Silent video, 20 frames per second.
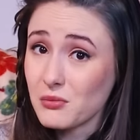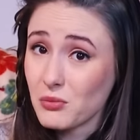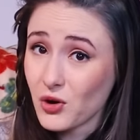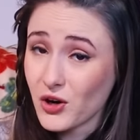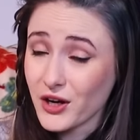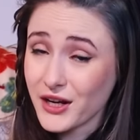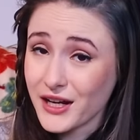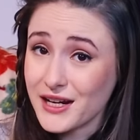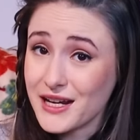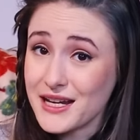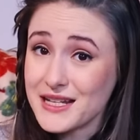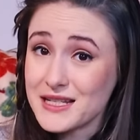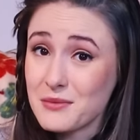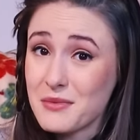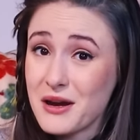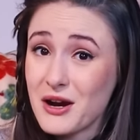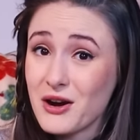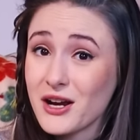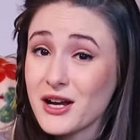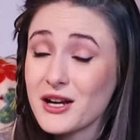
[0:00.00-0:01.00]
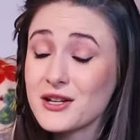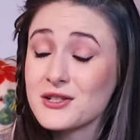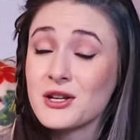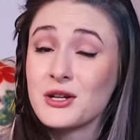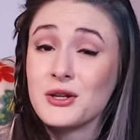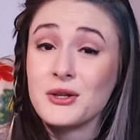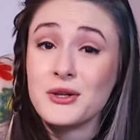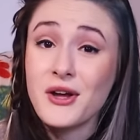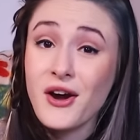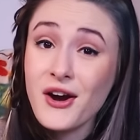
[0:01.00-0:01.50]
& Morgan is America's
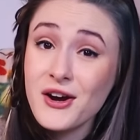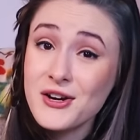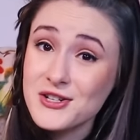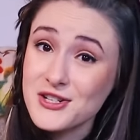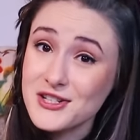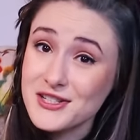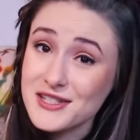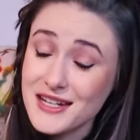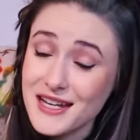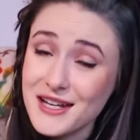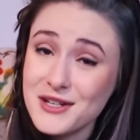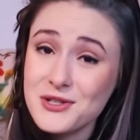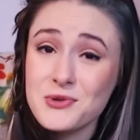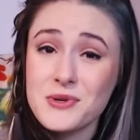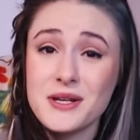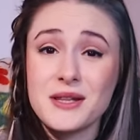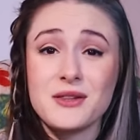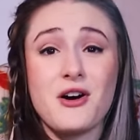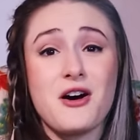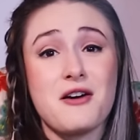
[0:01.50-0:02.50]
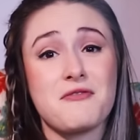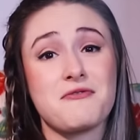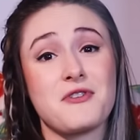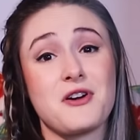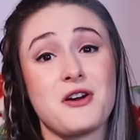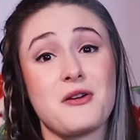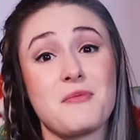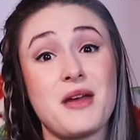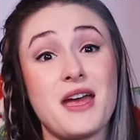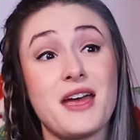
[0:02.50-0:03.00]
largest injury law
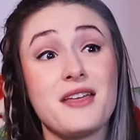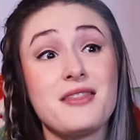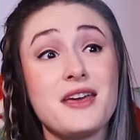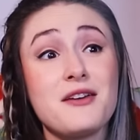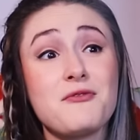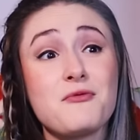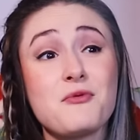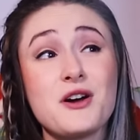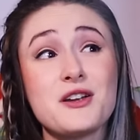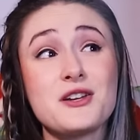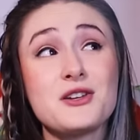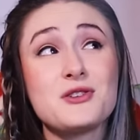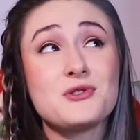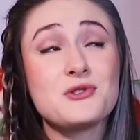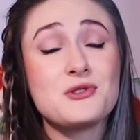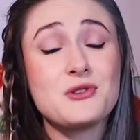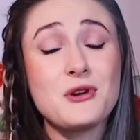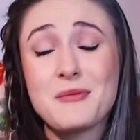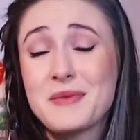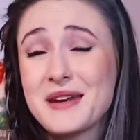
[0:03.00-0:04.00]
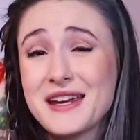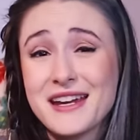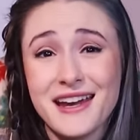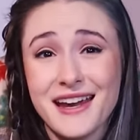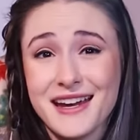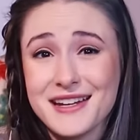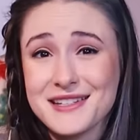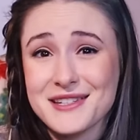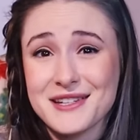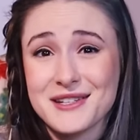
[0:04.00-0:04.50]
firm, and they've won so many
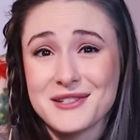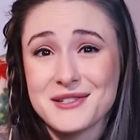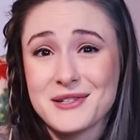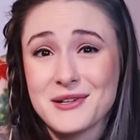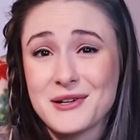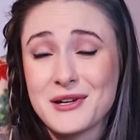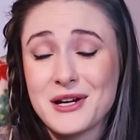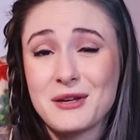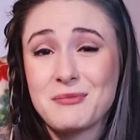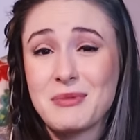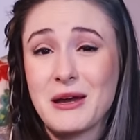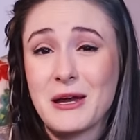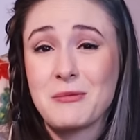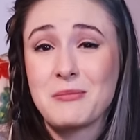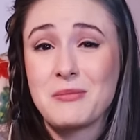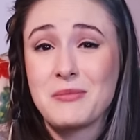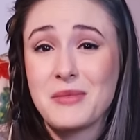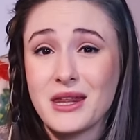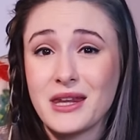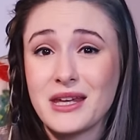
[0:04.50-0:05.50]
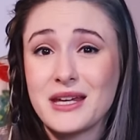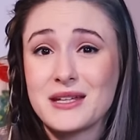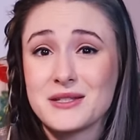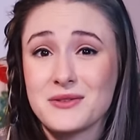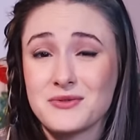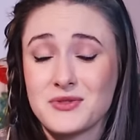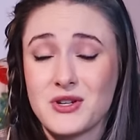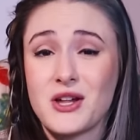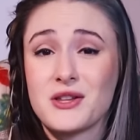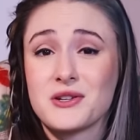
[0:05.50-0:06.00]
cases, earning back
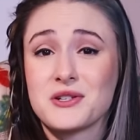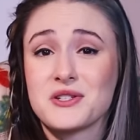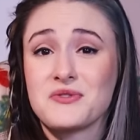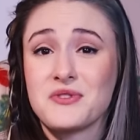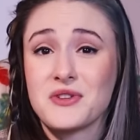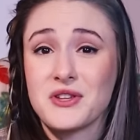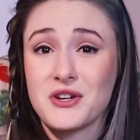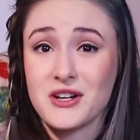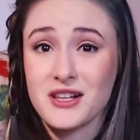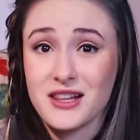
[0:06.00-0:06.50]
millions of dollars for their